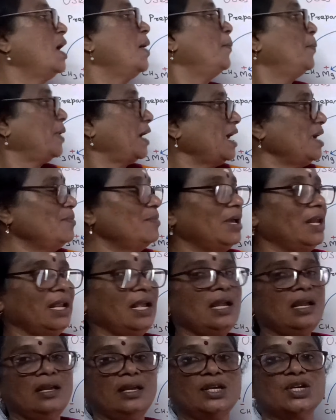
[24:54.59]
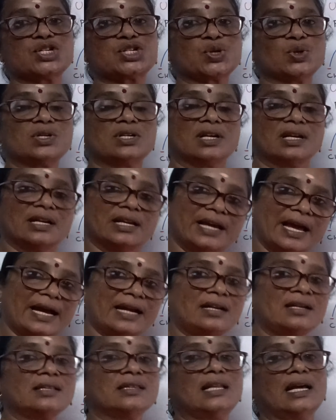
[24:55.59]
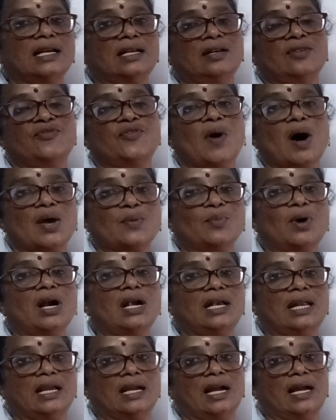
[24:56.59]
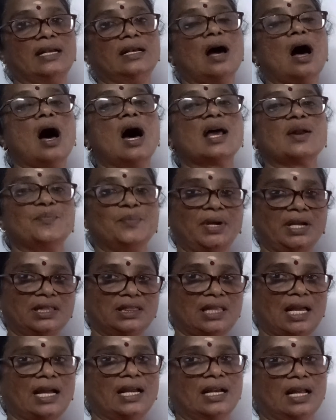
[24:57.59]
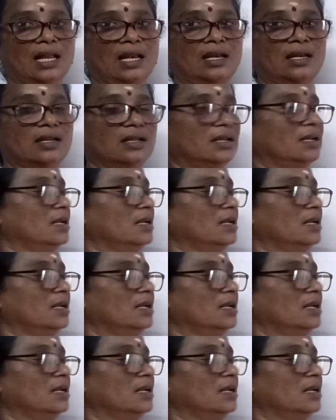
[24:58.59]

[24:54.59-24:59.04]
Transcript: Primary, you should get that formaldehyde or methanol,